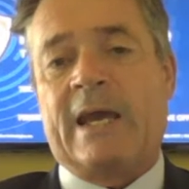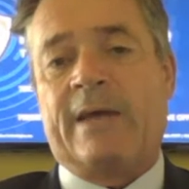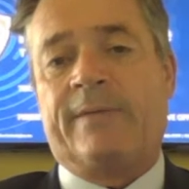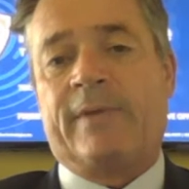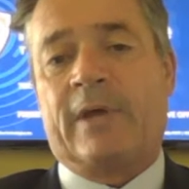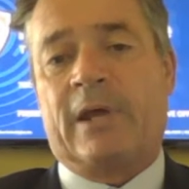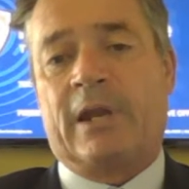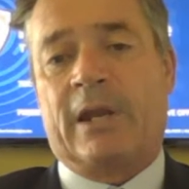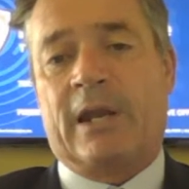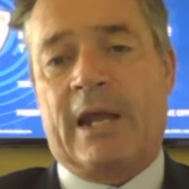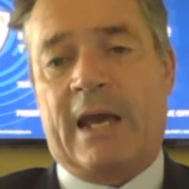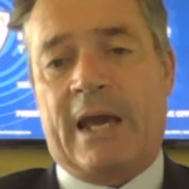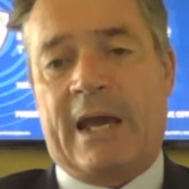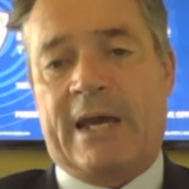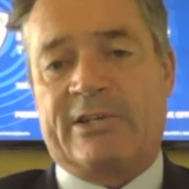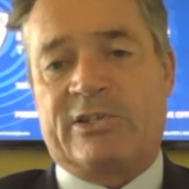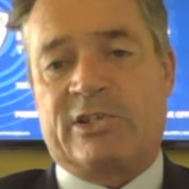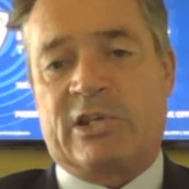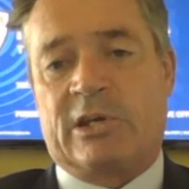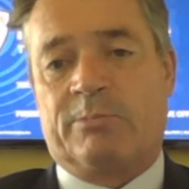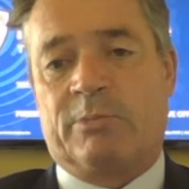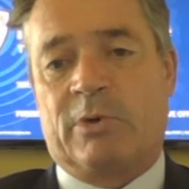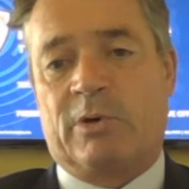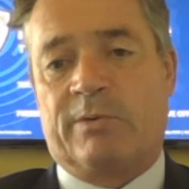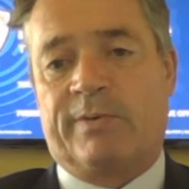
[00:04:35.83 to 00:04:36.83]
And then
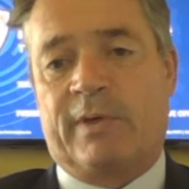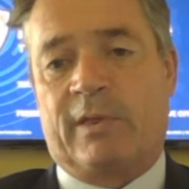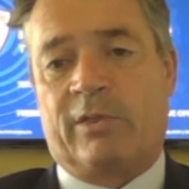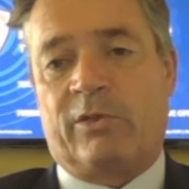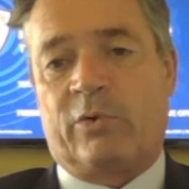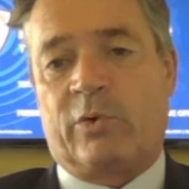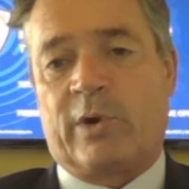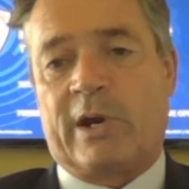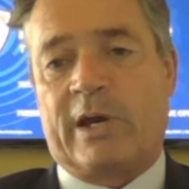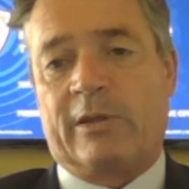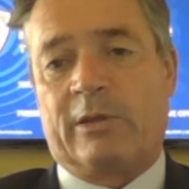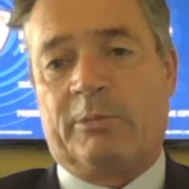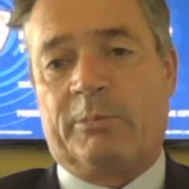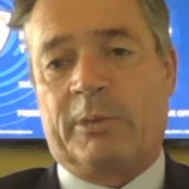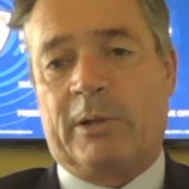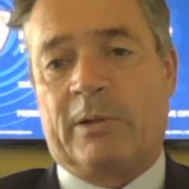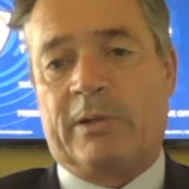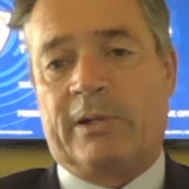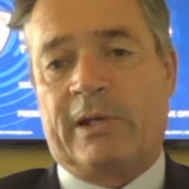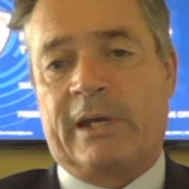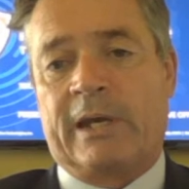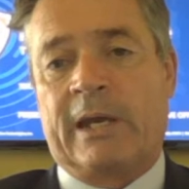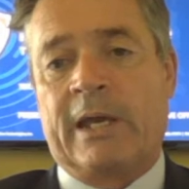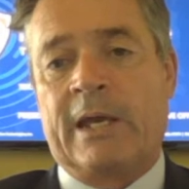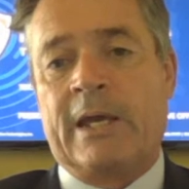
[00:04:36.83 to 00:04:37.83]
as they're moving throughout the
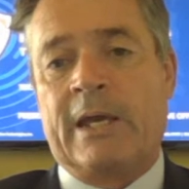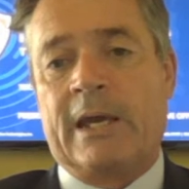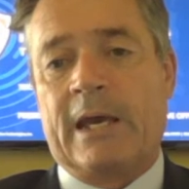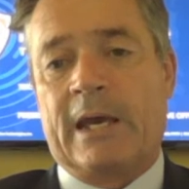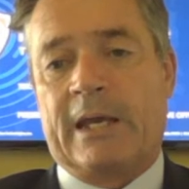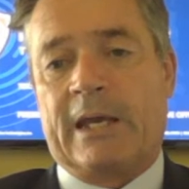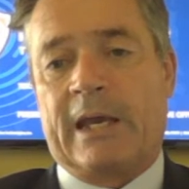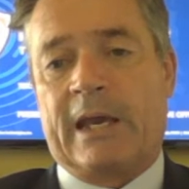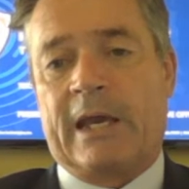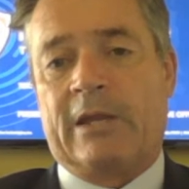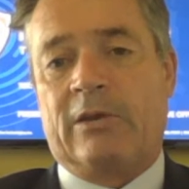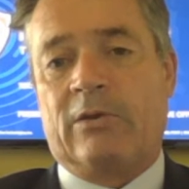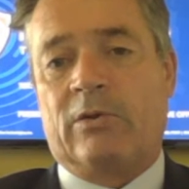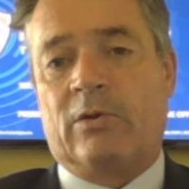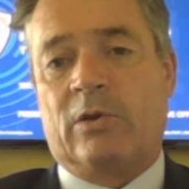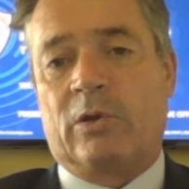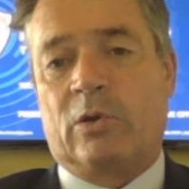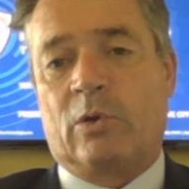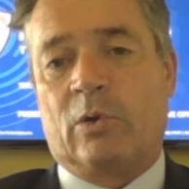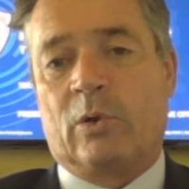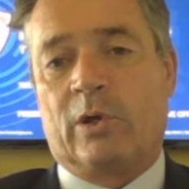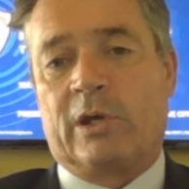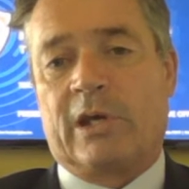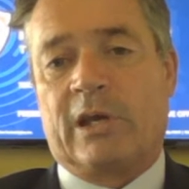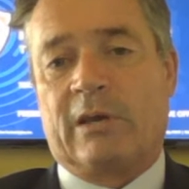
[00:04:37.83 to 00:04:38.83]
building, again,
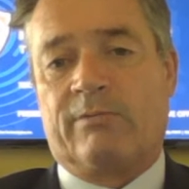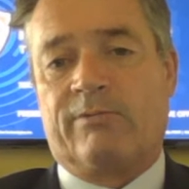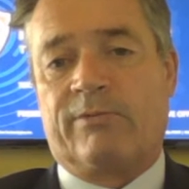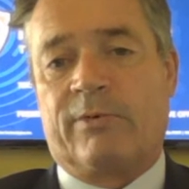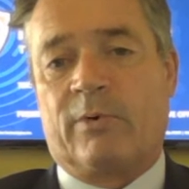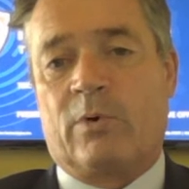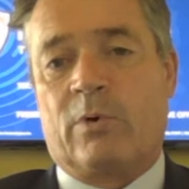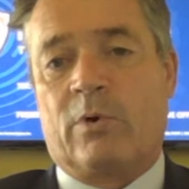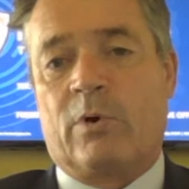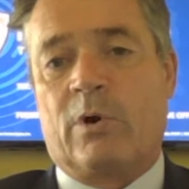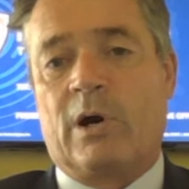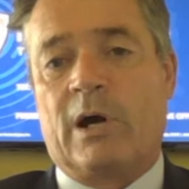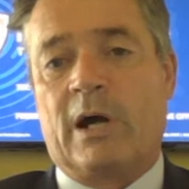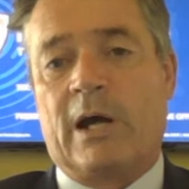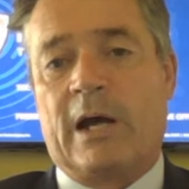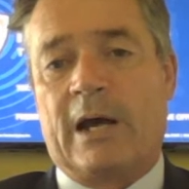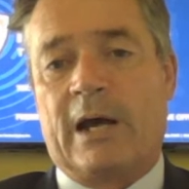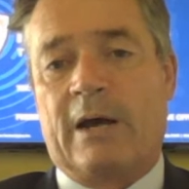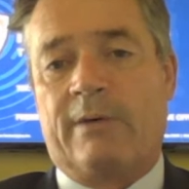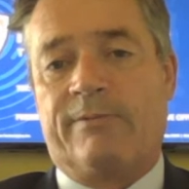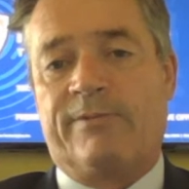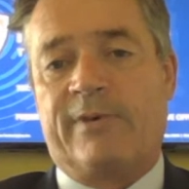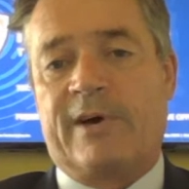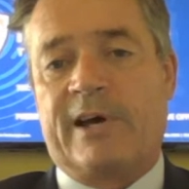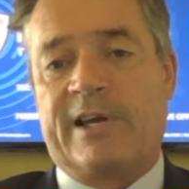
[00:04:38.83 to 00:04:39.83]
you're looking for
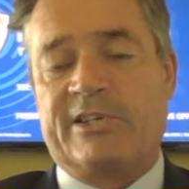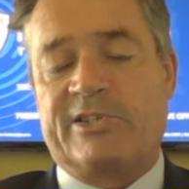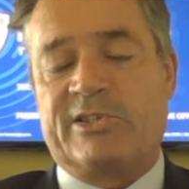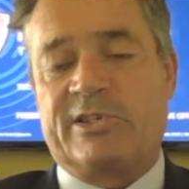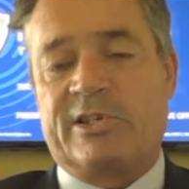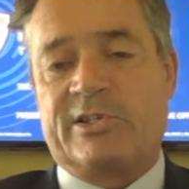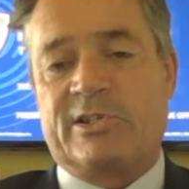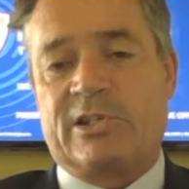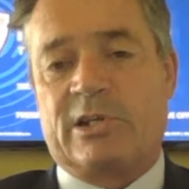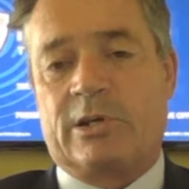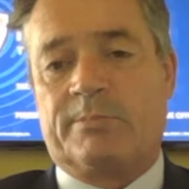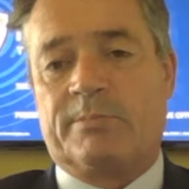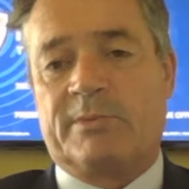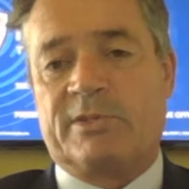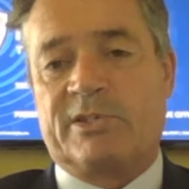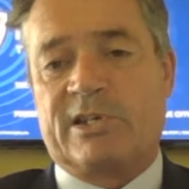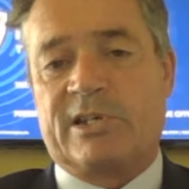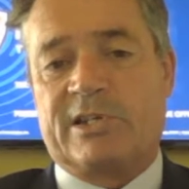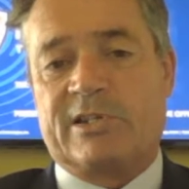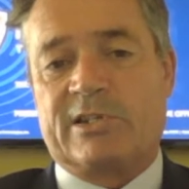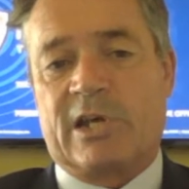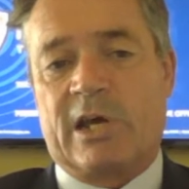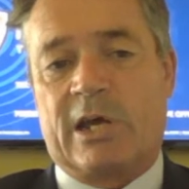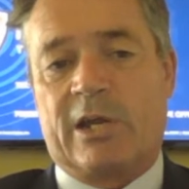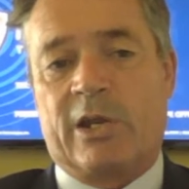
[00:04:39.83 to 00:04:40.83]
fights,
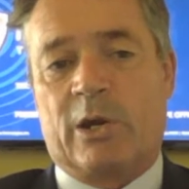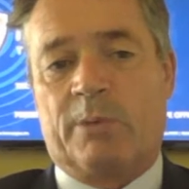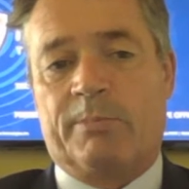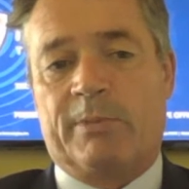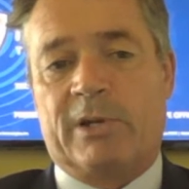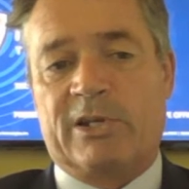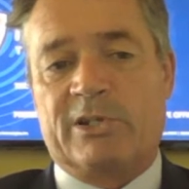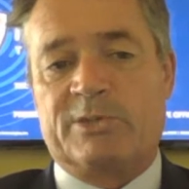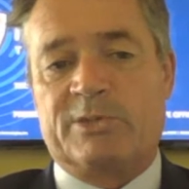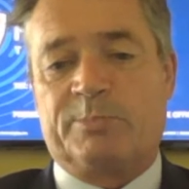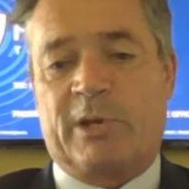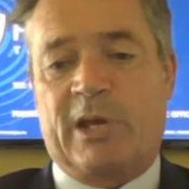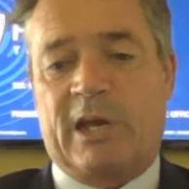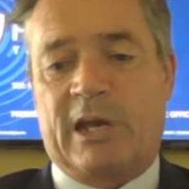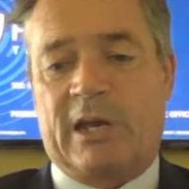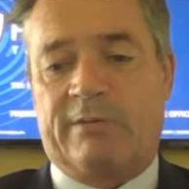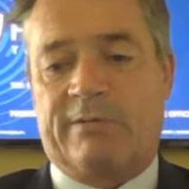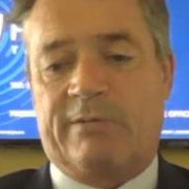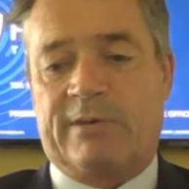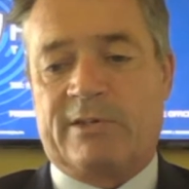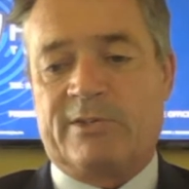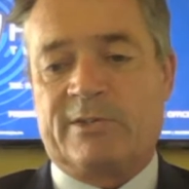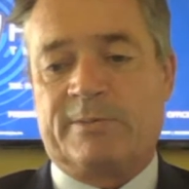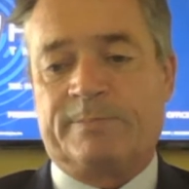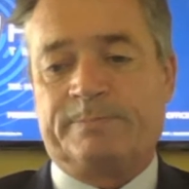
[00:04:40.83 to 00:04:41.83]
disturbances, anomalous
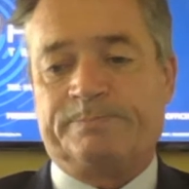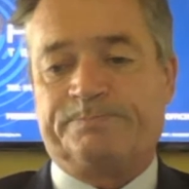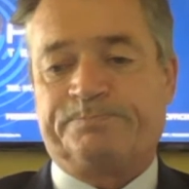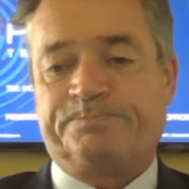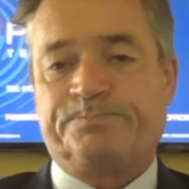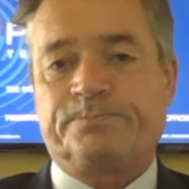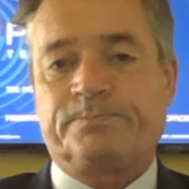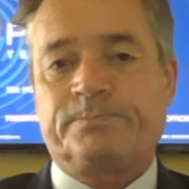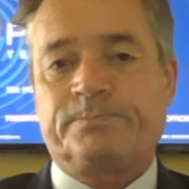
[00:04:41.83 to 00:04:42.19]
behaviors.